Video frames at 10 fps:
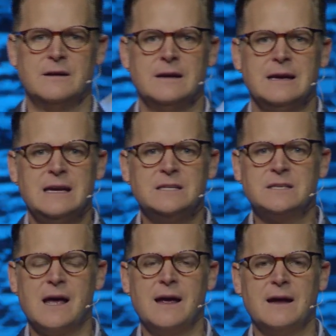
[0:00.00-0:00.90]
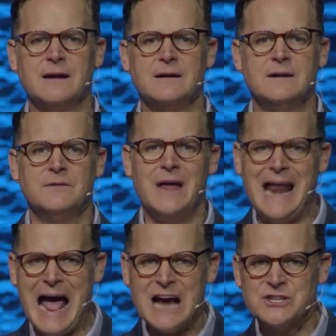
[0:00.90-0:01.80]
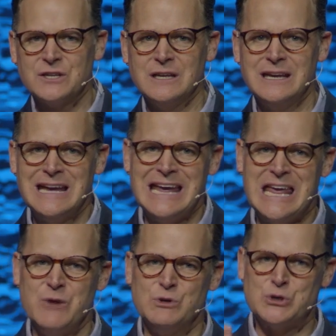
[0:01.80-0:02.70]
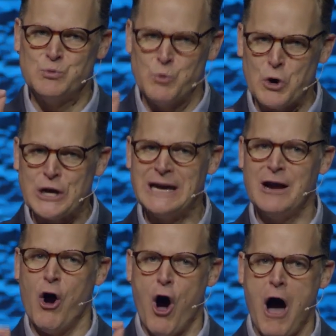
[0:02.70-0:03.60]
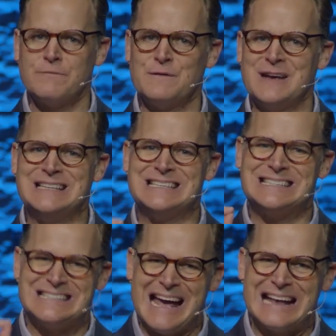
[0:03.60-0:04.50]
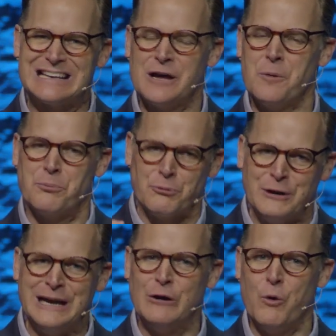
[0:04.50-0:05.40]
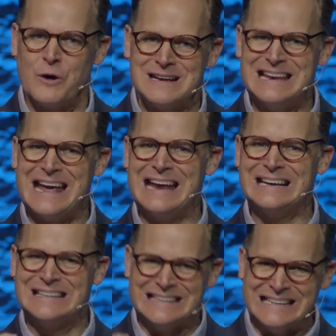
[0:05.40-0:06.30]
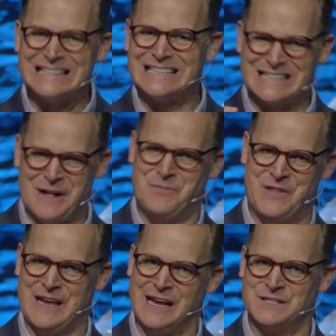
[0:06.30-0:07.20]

He's saying that actually he was working off of a set, preordained list of things,